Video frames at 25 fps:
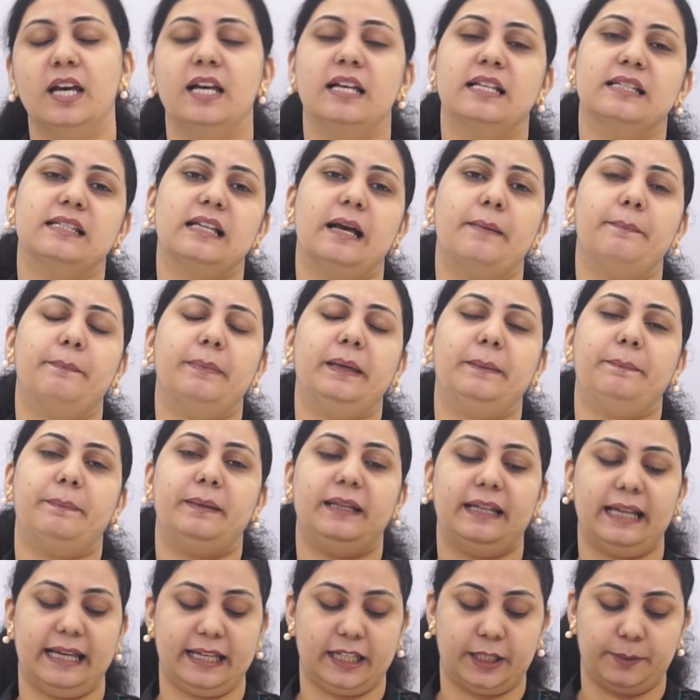Some people
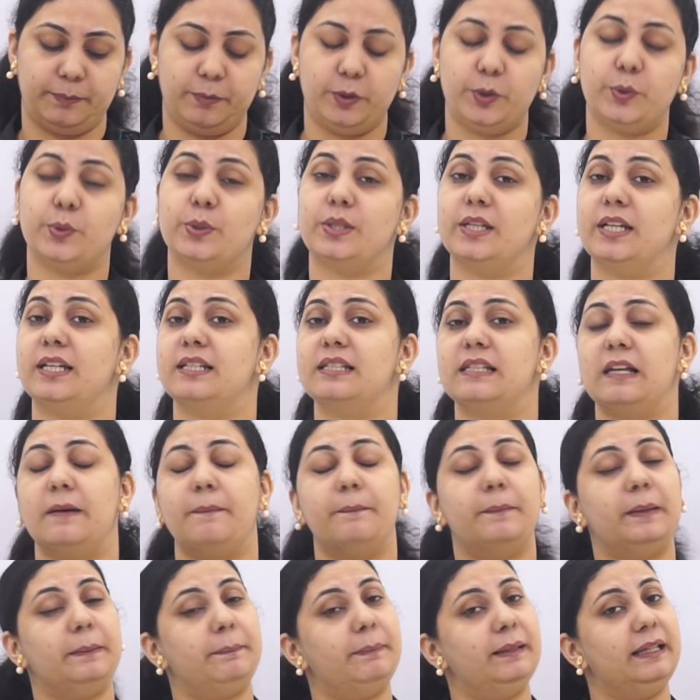like music, some
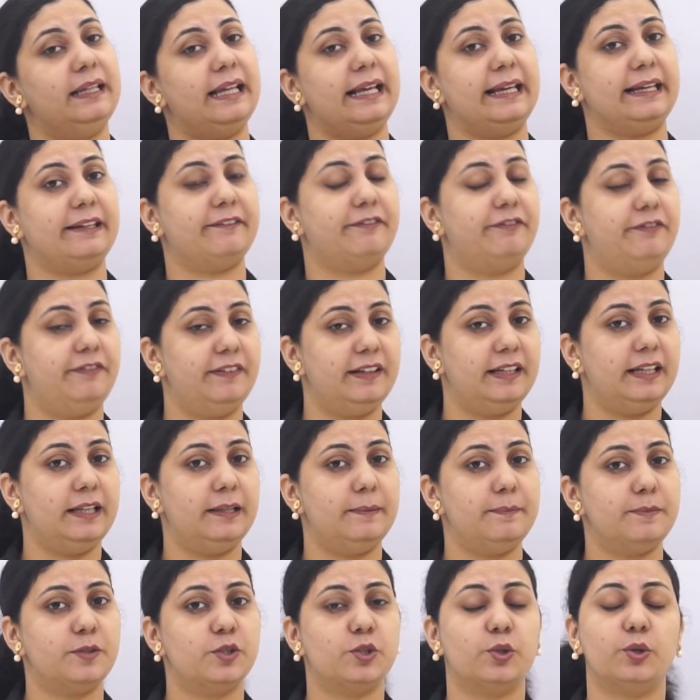people like
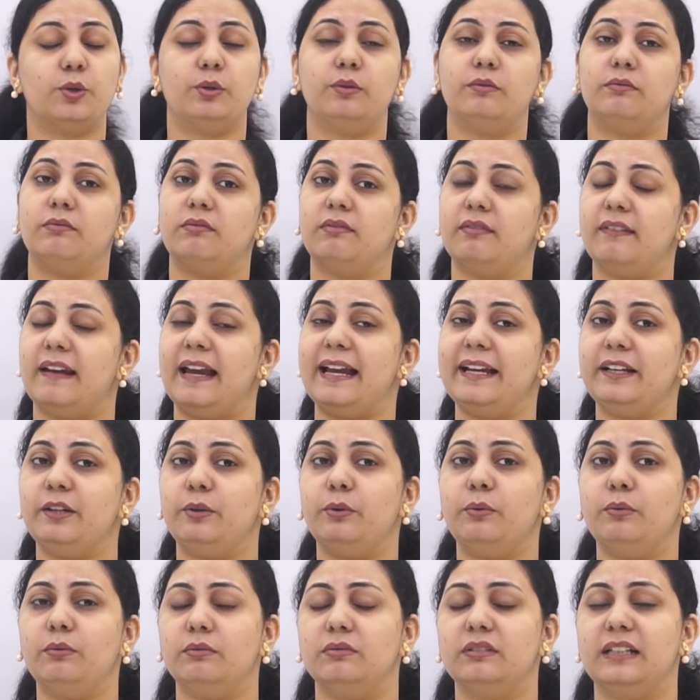films. So try
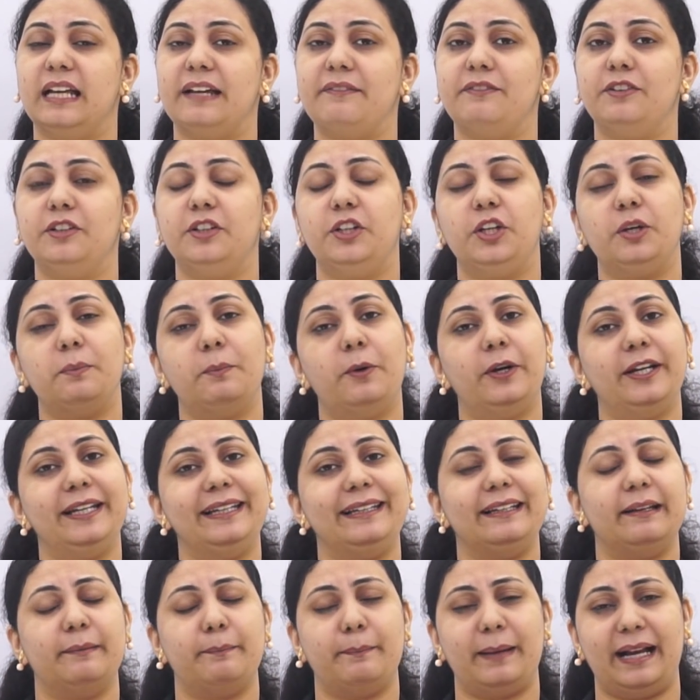to divert
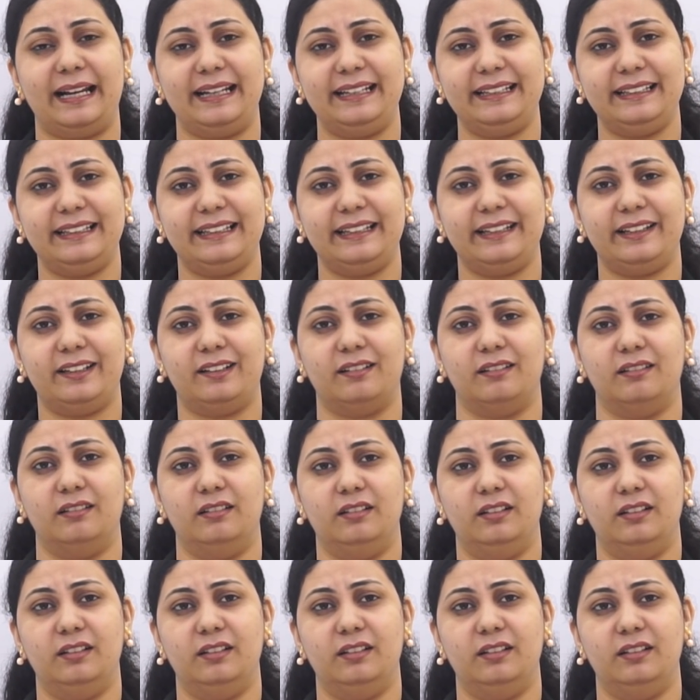your mind there.